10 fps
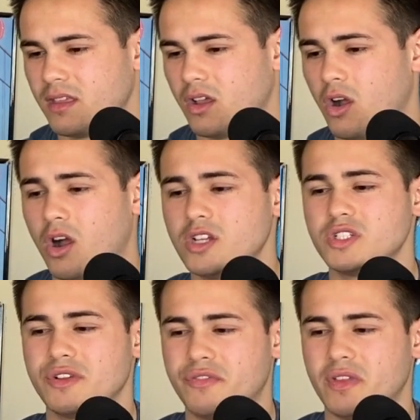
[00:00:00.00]

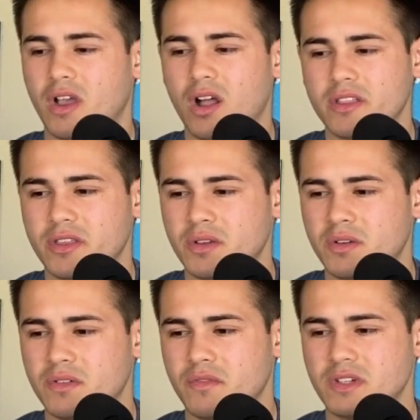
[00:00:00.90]
Andre
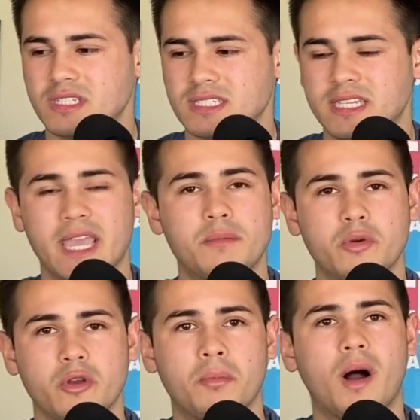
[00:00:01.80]
Fialho versus
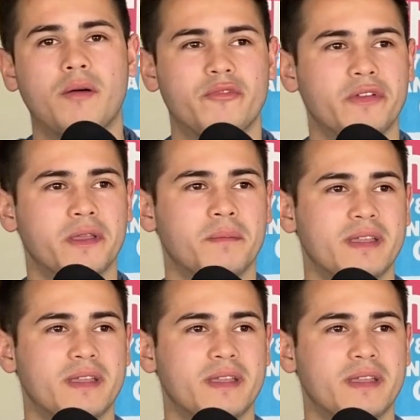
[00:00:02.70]
Gabriel Bonfim.